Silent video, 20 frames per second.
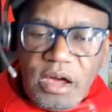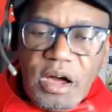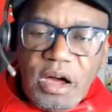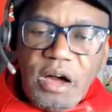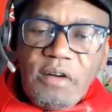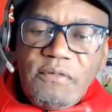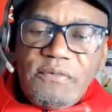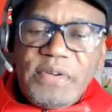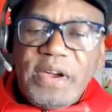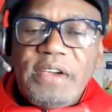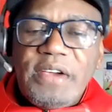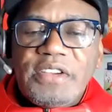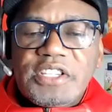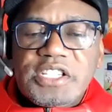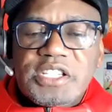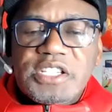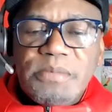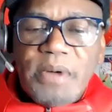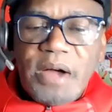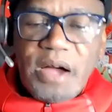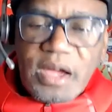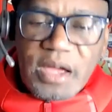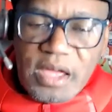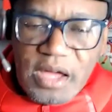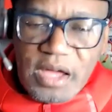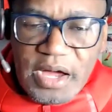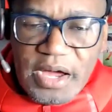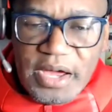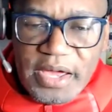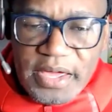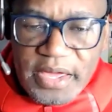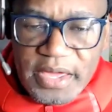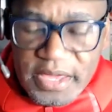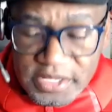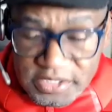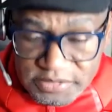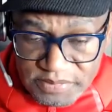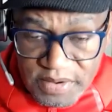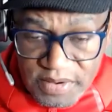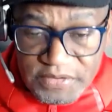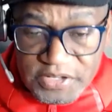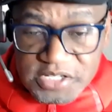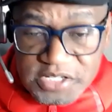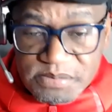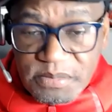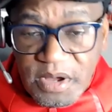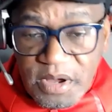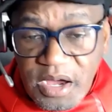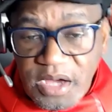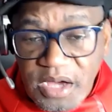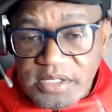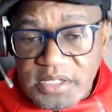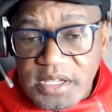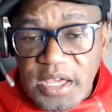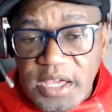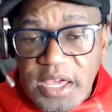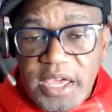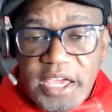a very smart guy. He's very smart.